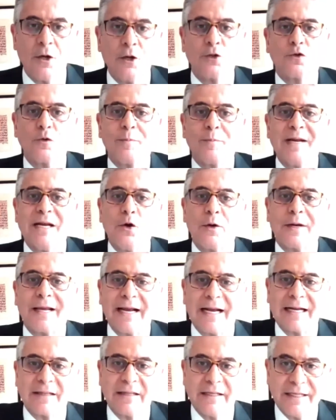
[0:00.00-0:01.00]
to be
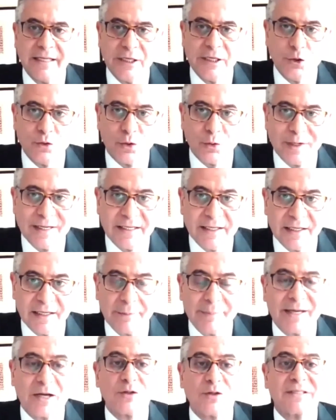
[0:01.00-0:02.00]
looking at the EU Green Deal,
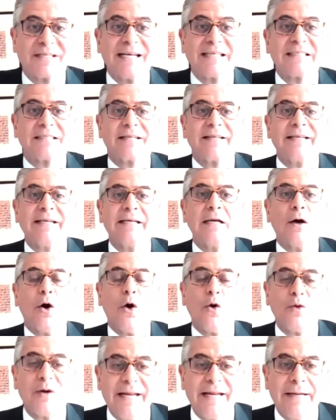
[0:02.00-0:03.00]
because that's the
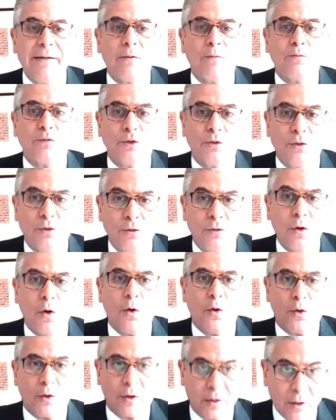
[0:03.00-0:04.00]
only
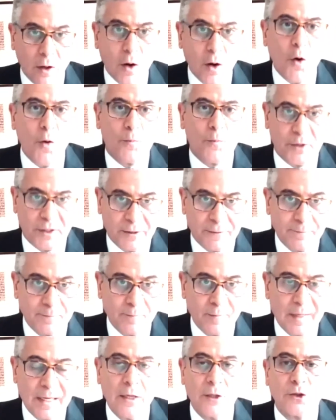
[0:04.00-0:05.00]
door open
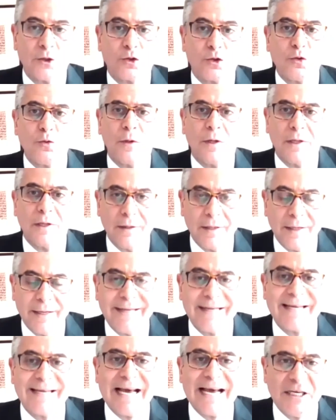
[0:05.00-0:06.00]
to
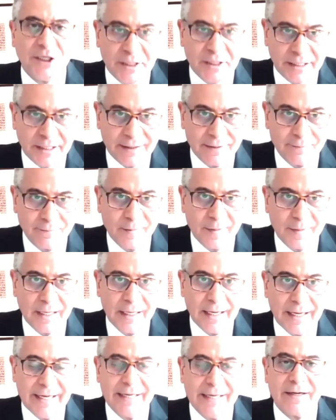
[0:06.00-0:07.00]
engaging
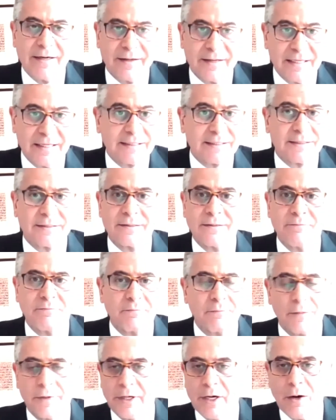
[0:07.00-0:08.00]
in this,
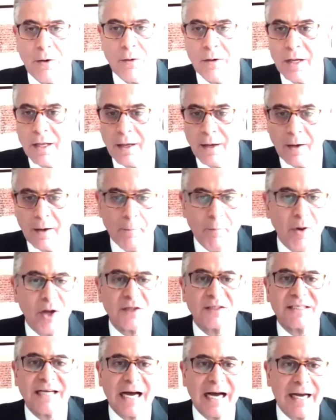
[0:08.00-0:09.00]
you know,
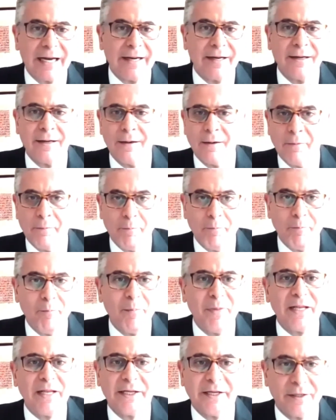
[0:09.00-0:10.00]

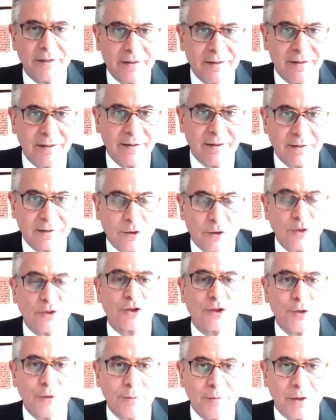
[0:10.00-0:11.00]
multi-million
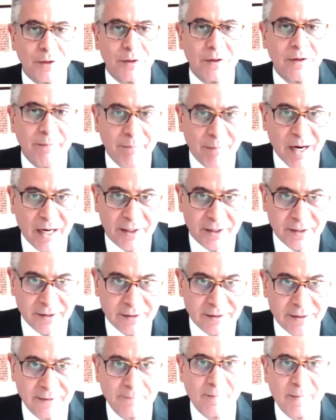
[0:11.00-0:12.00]
consumer
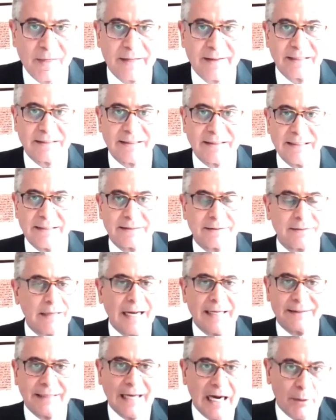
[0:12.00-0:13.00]
market that is
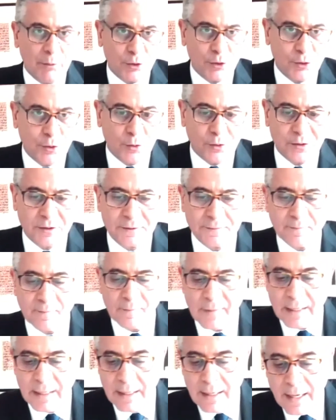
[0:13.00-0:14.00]
at our doors.
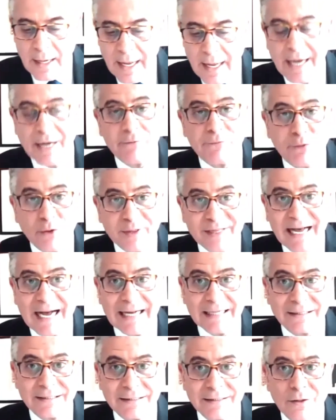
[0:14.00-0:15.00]
And for
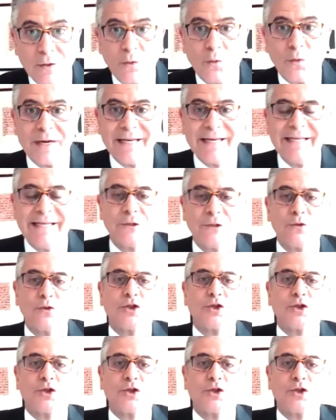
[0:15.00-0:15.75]
that, we need to